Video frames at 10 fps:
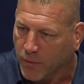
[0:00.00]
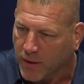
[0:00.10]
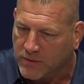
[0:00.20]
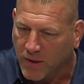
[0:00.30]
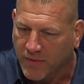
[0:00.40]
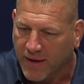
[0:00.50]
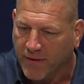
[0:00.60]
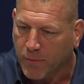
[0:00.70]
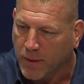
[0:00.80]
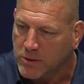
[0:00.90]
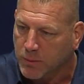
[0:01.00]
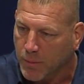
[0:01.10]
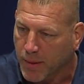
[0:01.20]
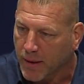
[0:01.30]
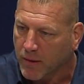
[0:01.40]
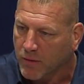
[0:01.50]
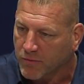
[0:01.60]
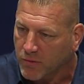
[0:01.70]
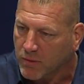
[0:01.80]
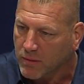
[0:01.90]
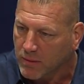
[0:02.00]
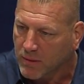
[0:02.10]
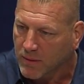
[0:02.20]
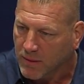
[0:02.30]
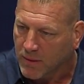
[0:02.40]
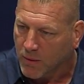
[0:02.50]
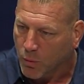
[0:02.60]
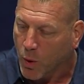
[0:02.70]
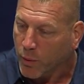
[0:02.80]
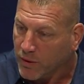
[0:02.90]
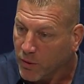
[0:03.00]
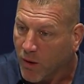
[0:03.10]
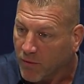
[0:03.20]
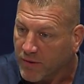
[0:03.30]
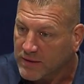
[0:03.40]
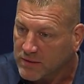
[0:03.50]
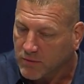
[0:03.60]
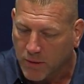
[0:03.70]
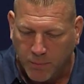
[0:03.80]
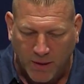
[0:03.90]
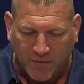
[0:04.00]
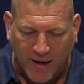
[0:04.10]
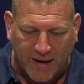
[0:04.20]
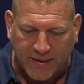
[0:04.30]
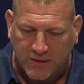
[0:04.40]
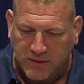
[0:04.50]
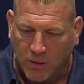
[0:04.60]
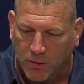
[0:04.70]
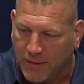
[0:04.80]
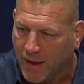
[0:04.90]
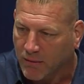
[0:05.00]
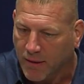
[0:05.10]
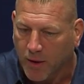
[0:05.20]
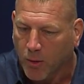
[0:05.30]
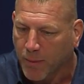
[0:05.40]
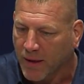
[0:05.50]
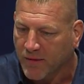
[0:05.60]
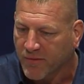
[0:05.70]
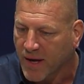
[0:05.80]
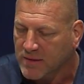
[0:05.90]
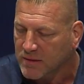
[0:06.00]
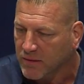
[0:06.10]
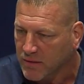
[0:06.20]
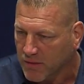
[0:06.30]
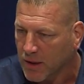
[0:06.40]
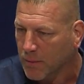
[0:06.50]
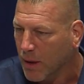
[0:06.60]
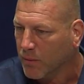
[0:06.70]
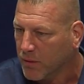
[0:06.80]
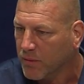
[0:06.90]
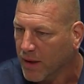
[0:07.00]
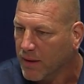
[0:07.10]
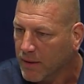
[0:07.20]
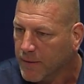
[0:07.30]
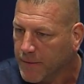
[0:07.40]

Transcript: that way. So I think everybody's prepared for what we do offensively, but if I had to slow it down to help any facet of the team, I would do that.